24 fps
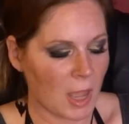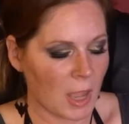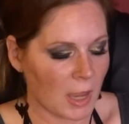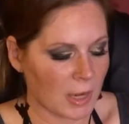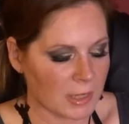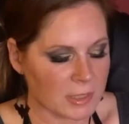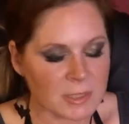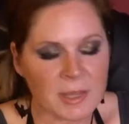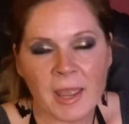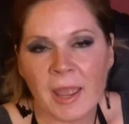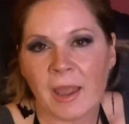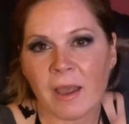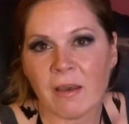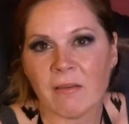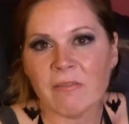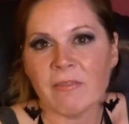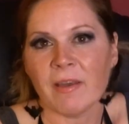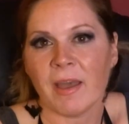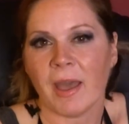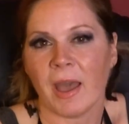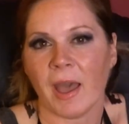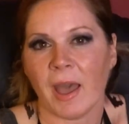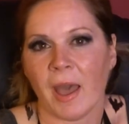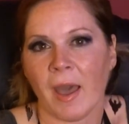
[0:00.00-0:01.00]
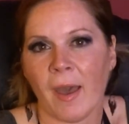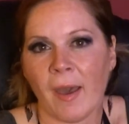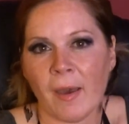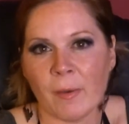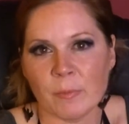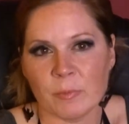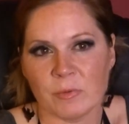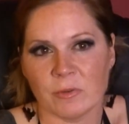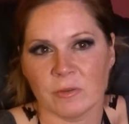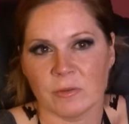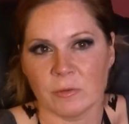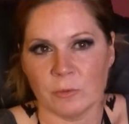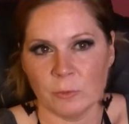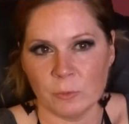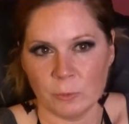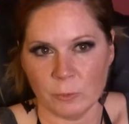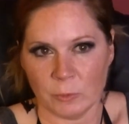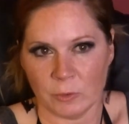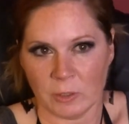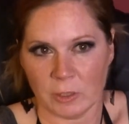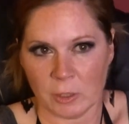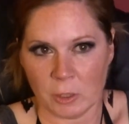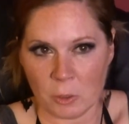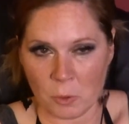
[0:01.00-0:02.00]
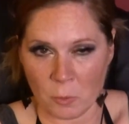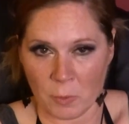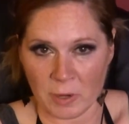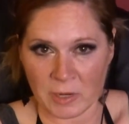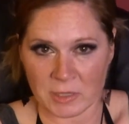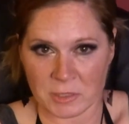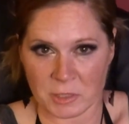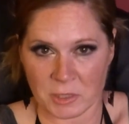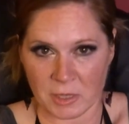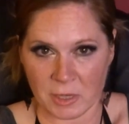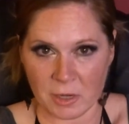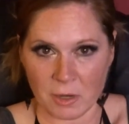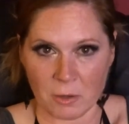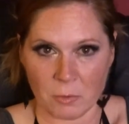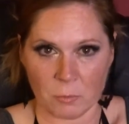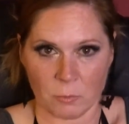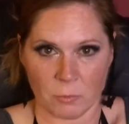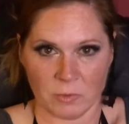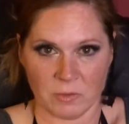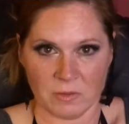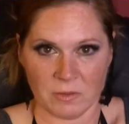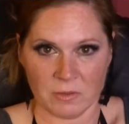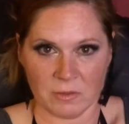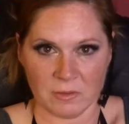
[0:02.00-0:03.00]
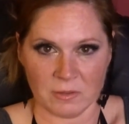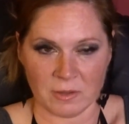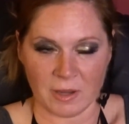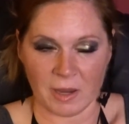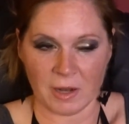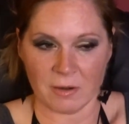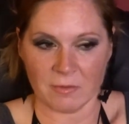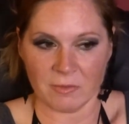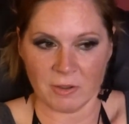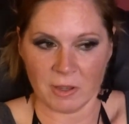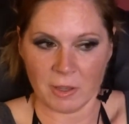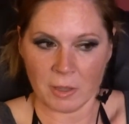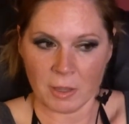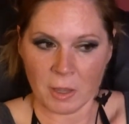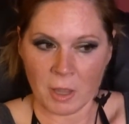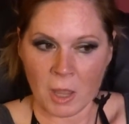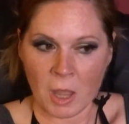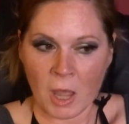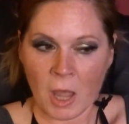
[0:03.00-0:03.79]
I have absolutely no idea what's inside of it.